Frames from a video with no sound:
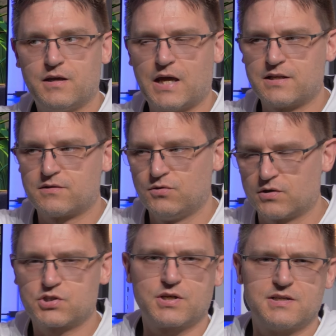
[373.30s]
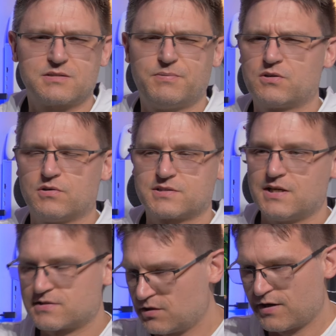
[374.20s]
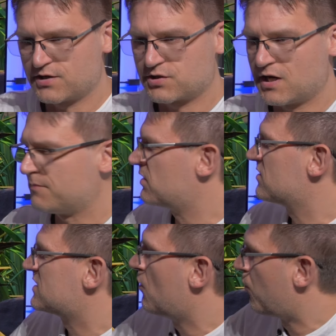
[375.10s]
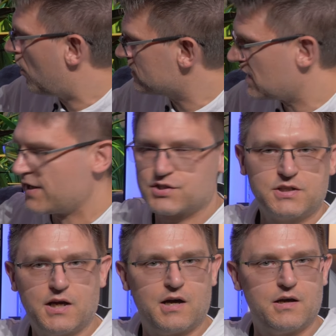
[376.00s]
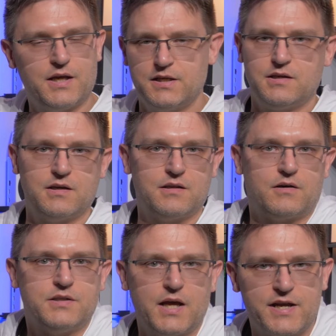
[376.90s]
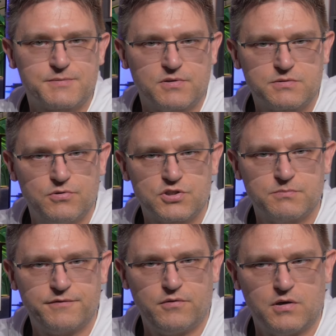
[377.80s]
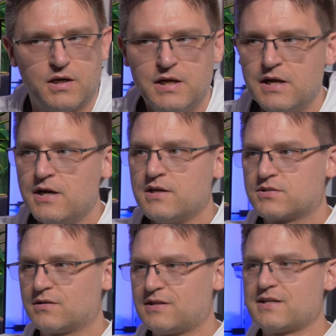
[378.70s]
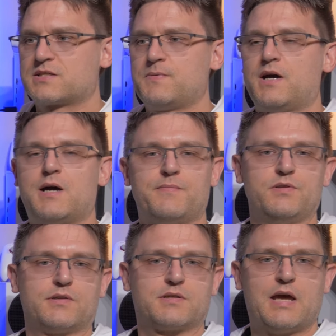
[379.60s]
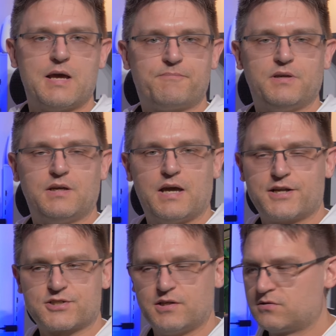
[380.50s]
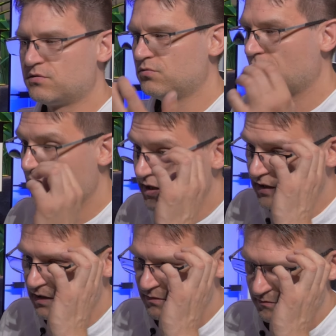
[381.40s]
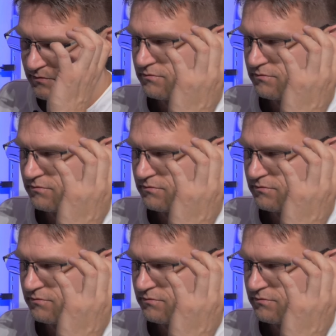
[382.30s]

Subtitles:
And not just because there's no HDR, because there was HDR on the Xbox version before. So that's why I'm not happy actually to do any